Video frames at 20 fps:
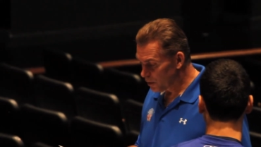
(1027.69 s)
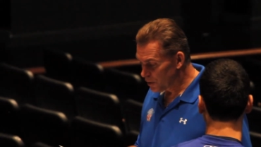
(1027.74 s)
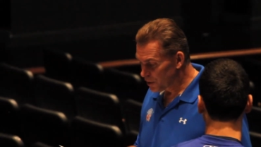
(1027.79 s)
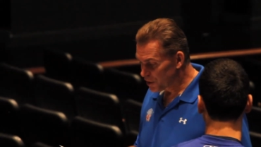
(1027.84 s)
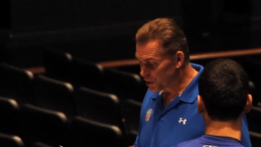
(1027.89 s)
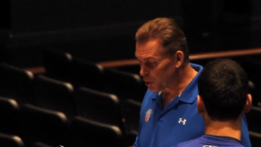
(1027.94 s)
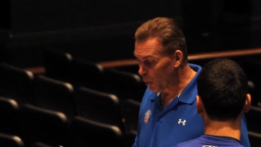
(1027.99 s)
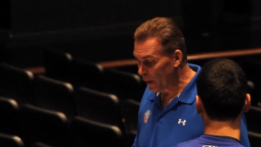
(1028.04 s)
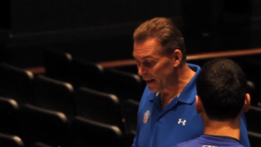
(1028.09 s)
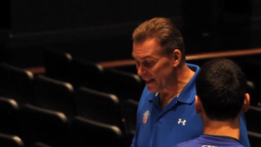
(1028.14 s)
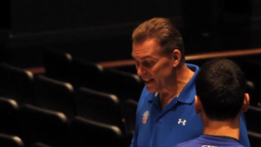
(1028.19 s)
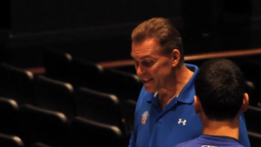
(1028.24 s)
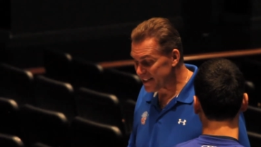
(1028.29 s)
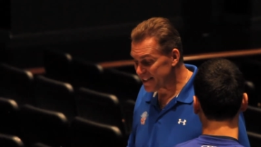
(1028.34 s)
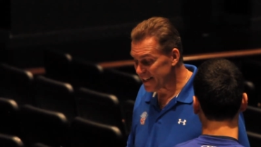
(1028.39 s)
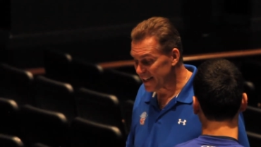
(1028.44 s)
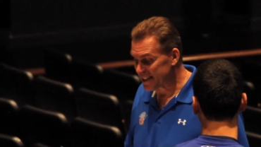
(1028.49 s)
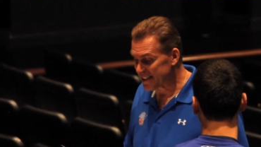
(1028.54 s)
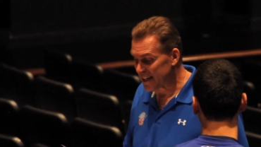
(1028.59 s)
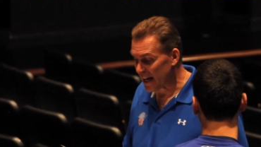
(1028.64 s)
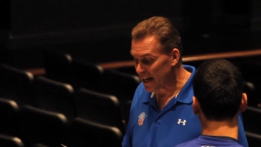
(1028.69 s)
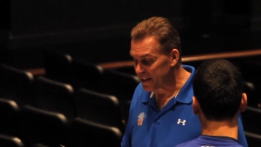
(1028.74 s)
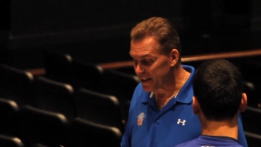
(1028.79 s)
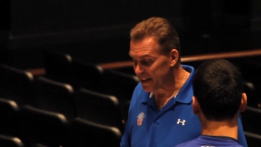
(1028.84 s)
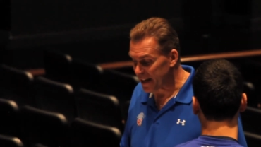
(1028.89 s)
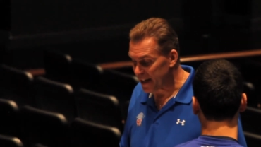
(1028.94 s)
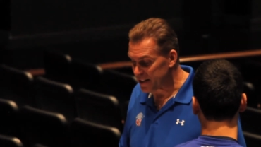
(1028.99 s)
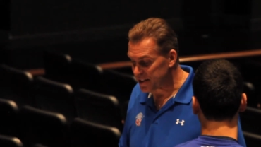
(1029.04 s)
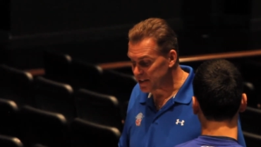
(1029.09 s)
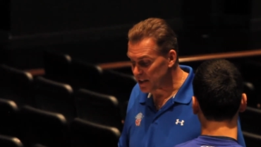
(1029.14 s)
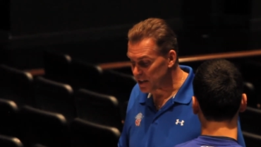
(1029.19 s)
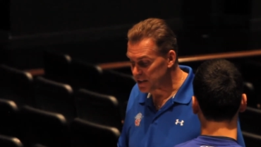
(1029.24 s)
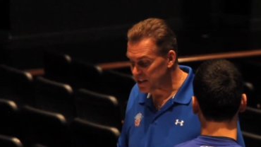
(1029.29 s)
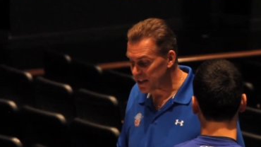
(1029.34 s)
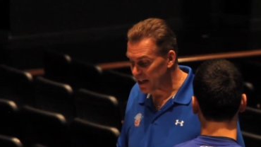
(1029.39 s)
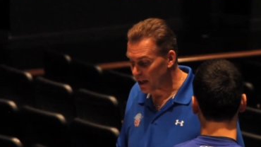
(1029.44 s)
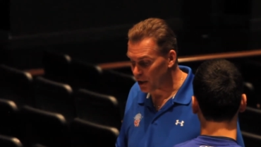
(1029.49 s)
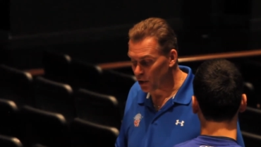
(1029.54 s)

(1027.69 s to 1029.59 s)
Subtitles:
26 on the ACT. Are